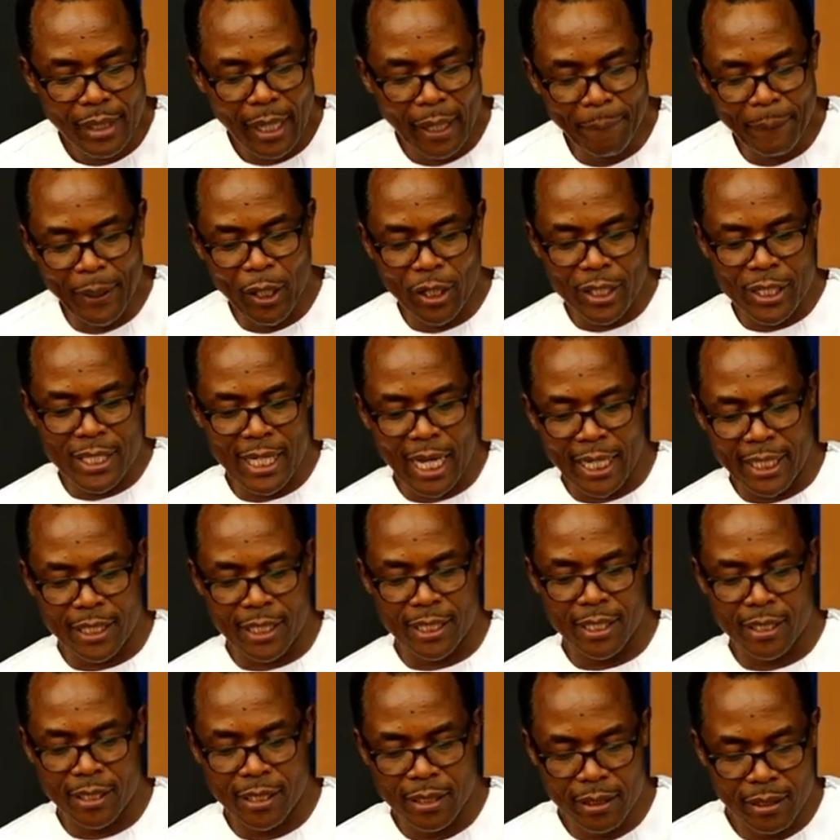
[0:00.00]
because that
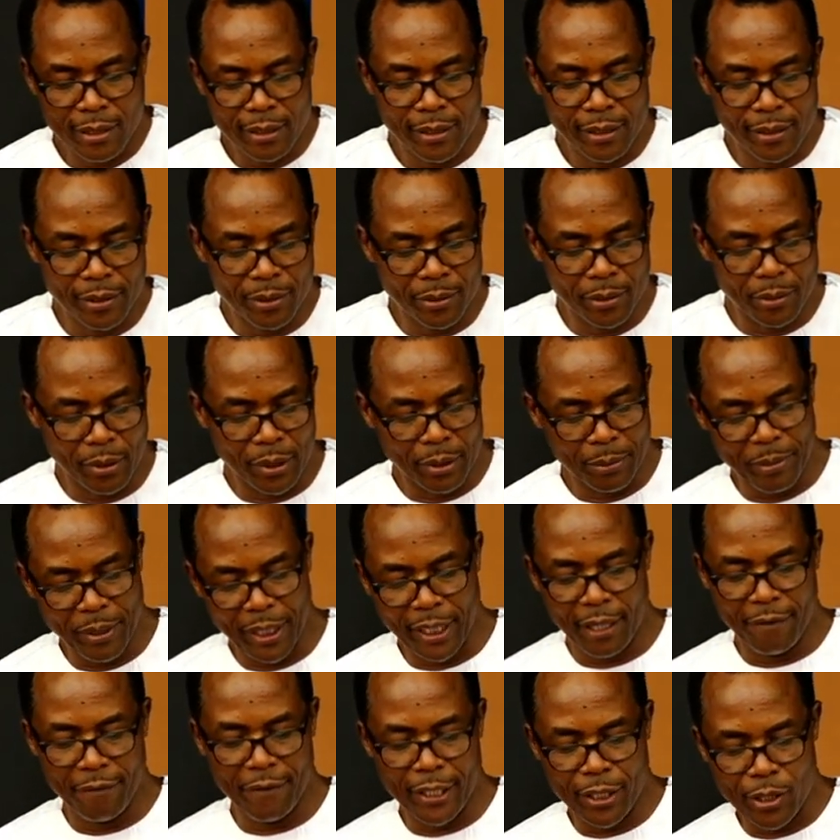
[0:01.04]
will be
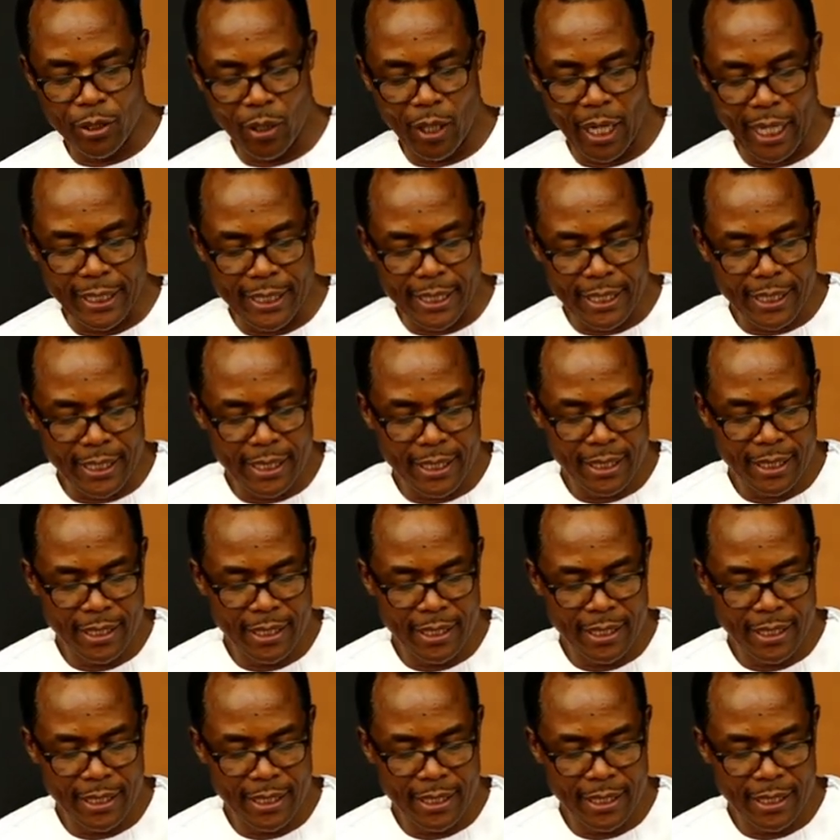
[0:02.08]
given to us.